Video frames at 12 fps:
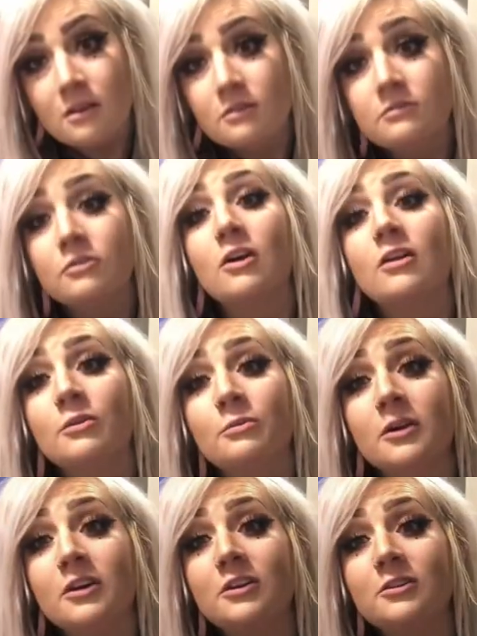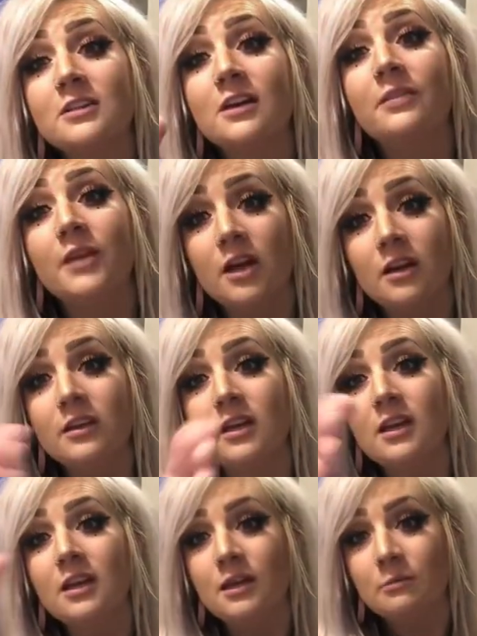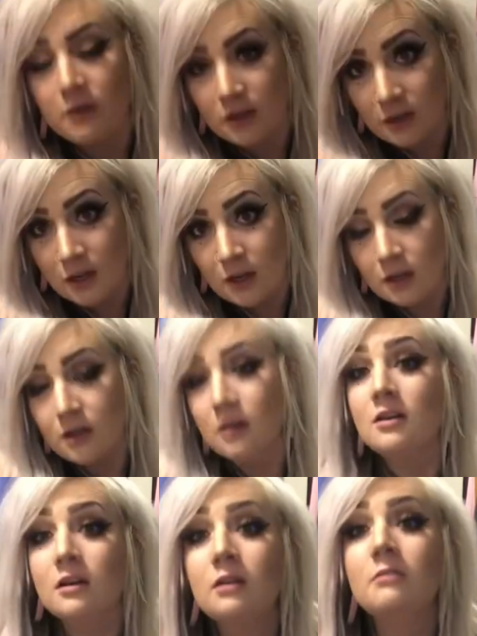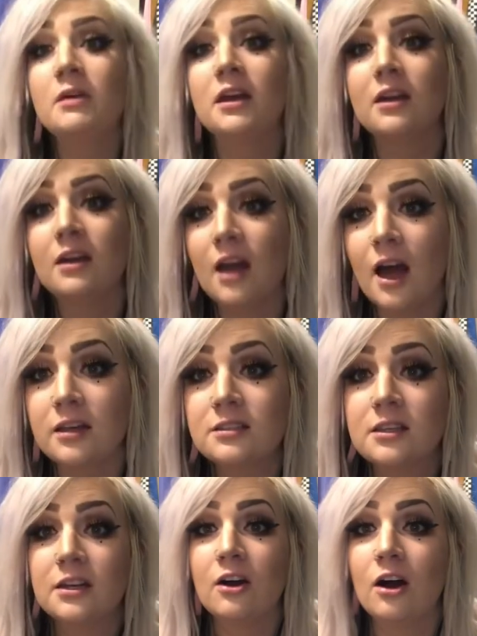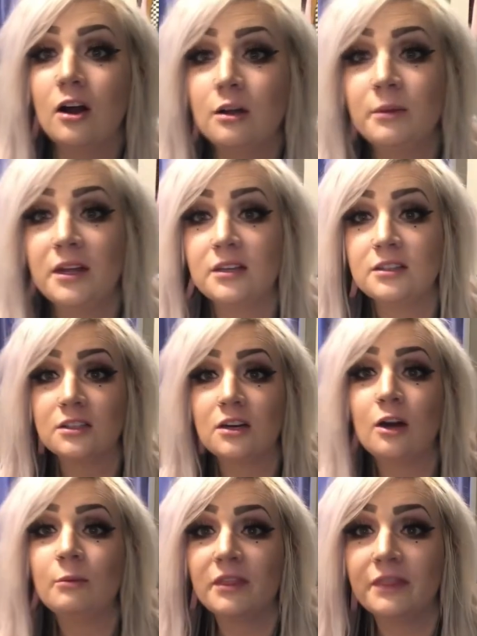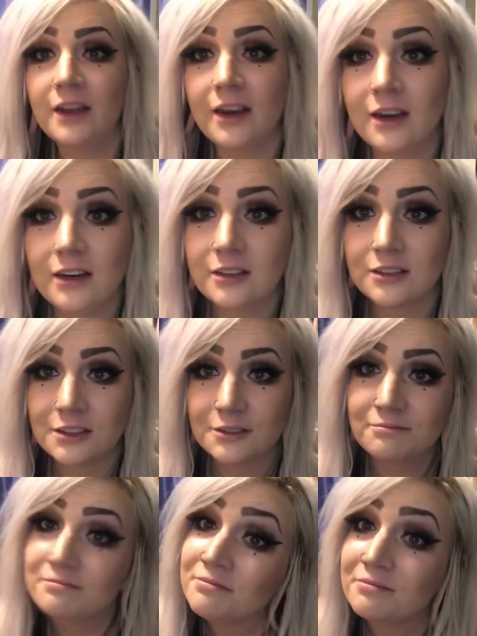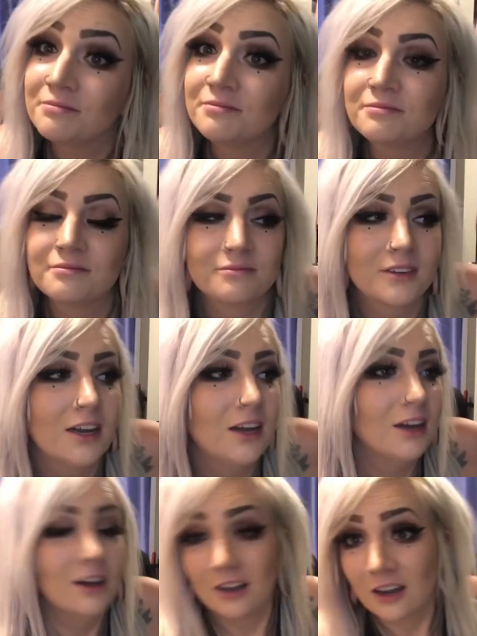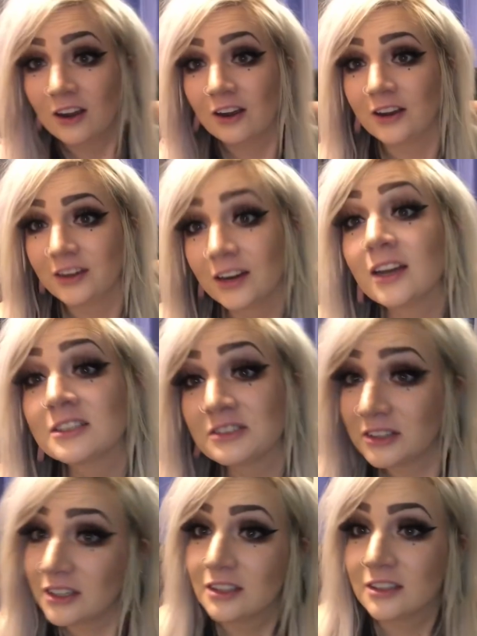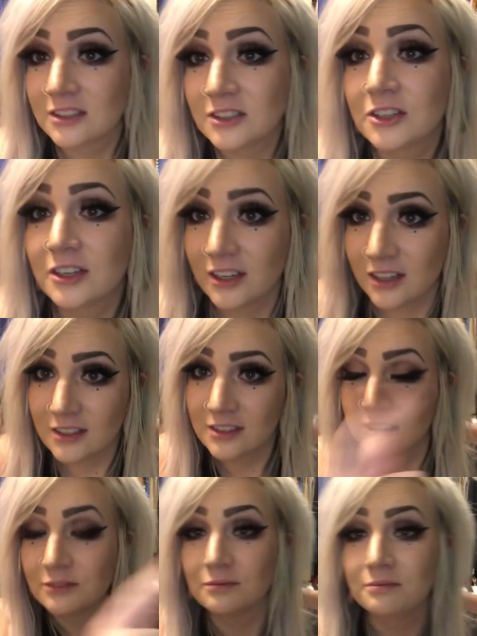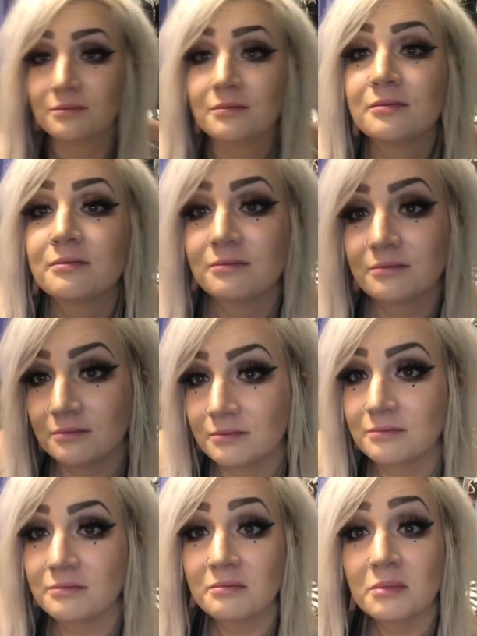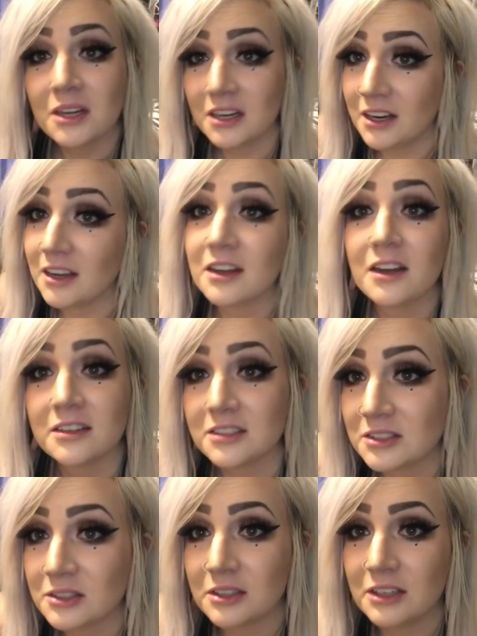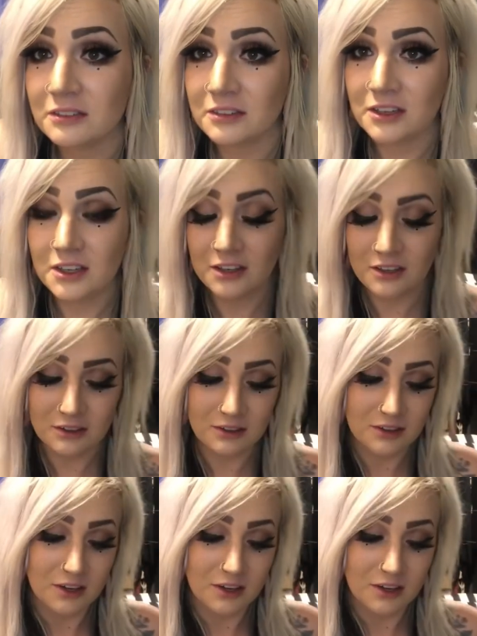For all the weirdos out there that keep making casty comments and all my things. All right, you guys want to hear a story? Because, buddy, I got a story for you.